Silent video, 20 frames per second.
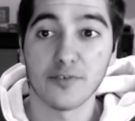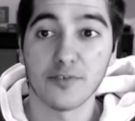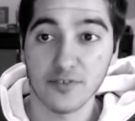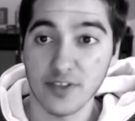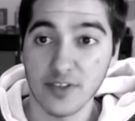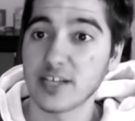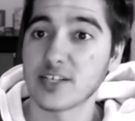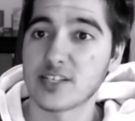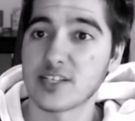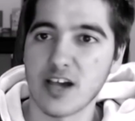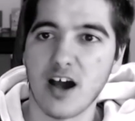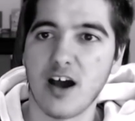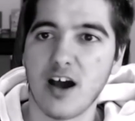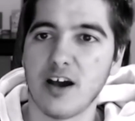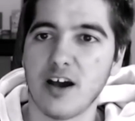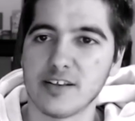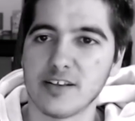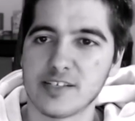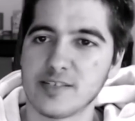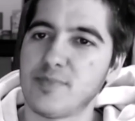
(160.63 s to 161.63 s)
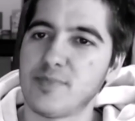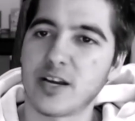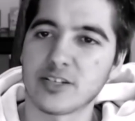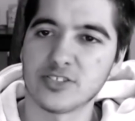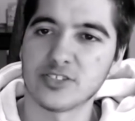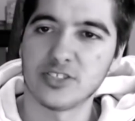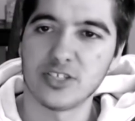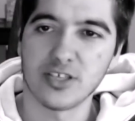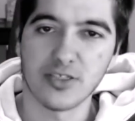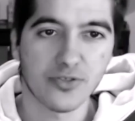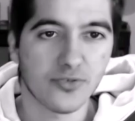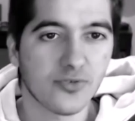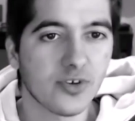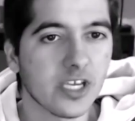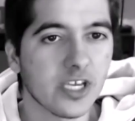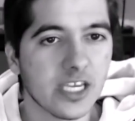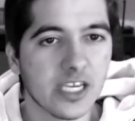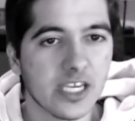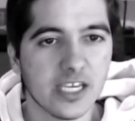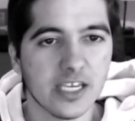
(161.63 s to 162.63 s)
and reflect on Democracy
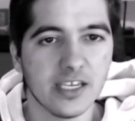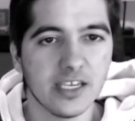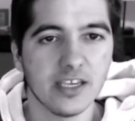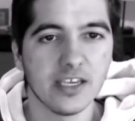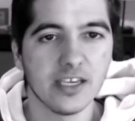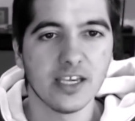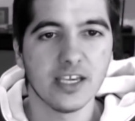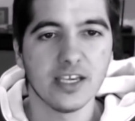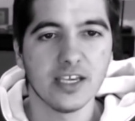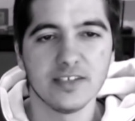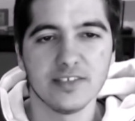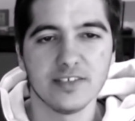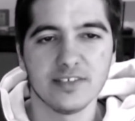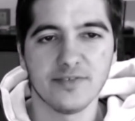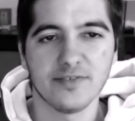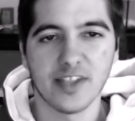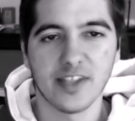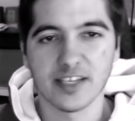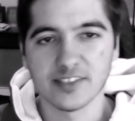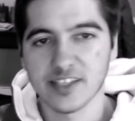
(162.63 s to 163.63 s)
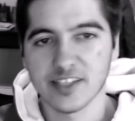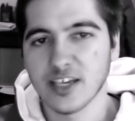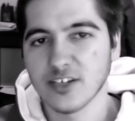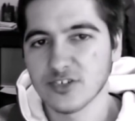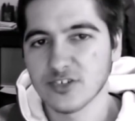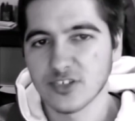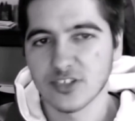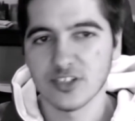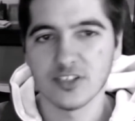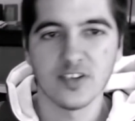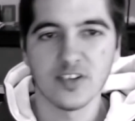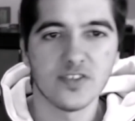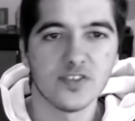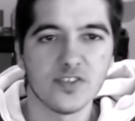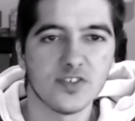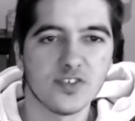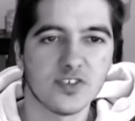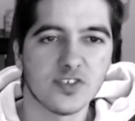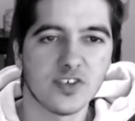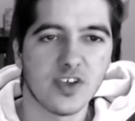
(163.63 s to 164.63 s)
3,
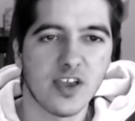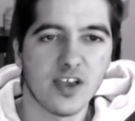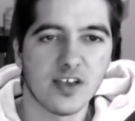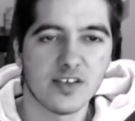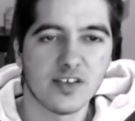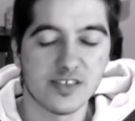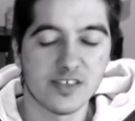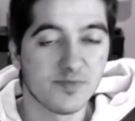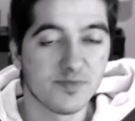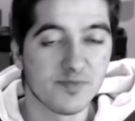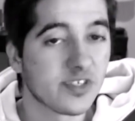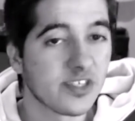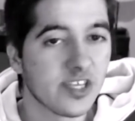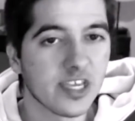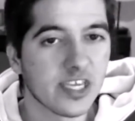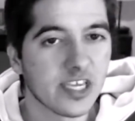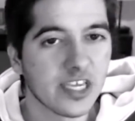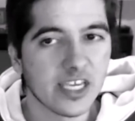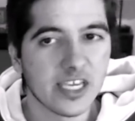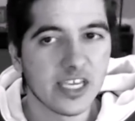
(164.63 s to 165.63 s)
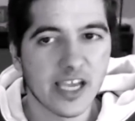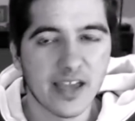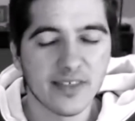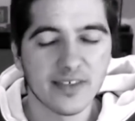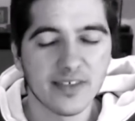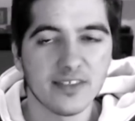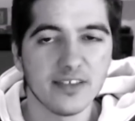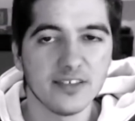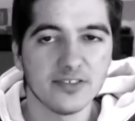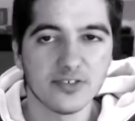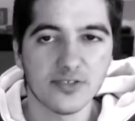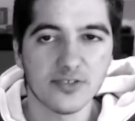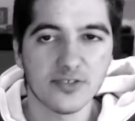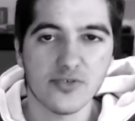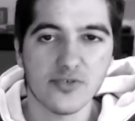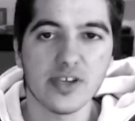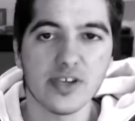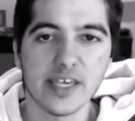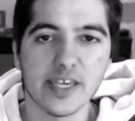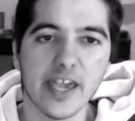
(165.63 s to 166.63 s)
Civilizations, SimCity. I think these
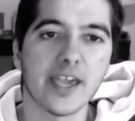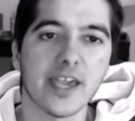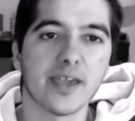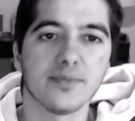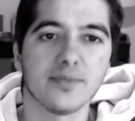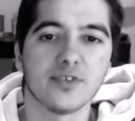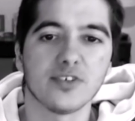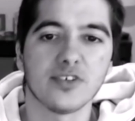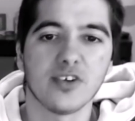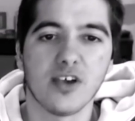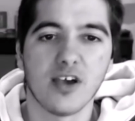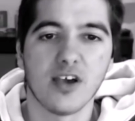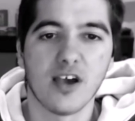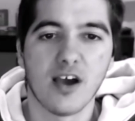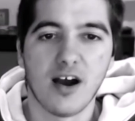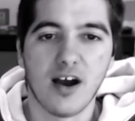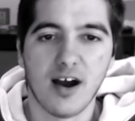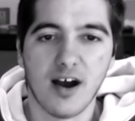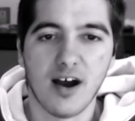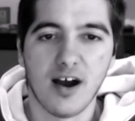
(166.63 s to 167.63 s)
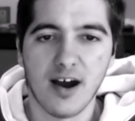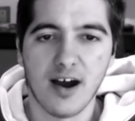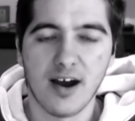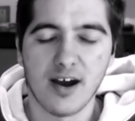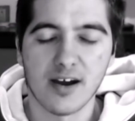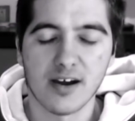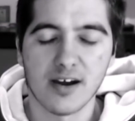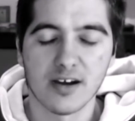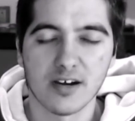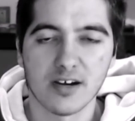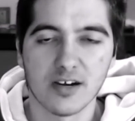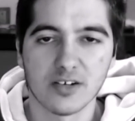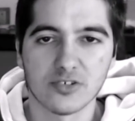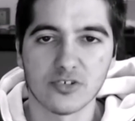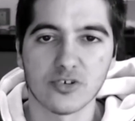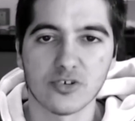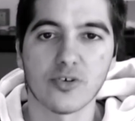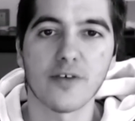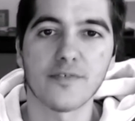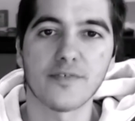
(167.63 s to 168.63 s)
3 games are
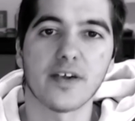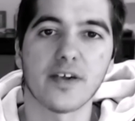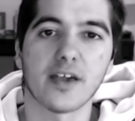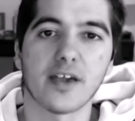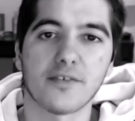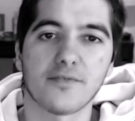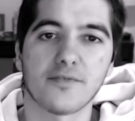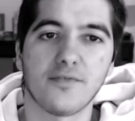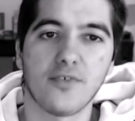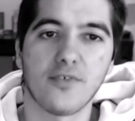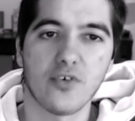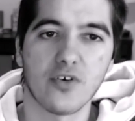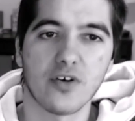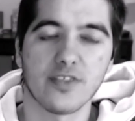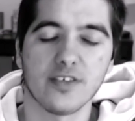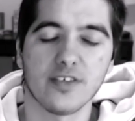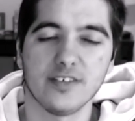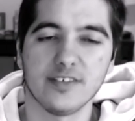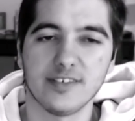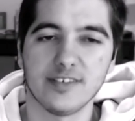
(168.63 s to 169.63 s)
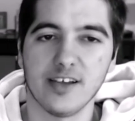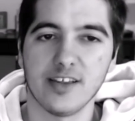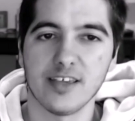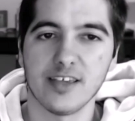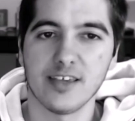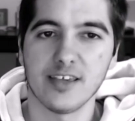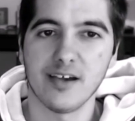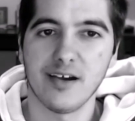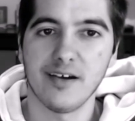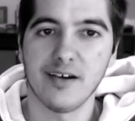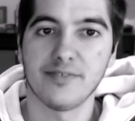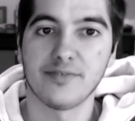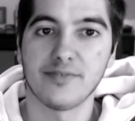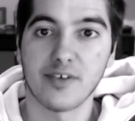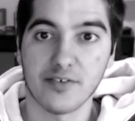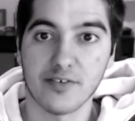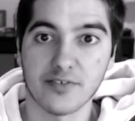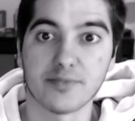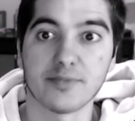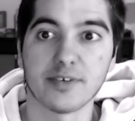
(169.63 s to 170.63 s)
terrific for the study
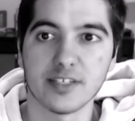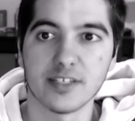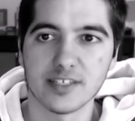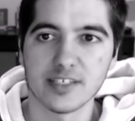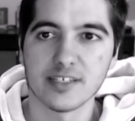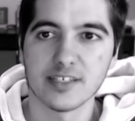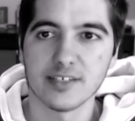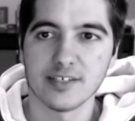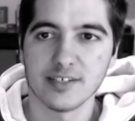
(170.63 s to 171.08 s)
of government.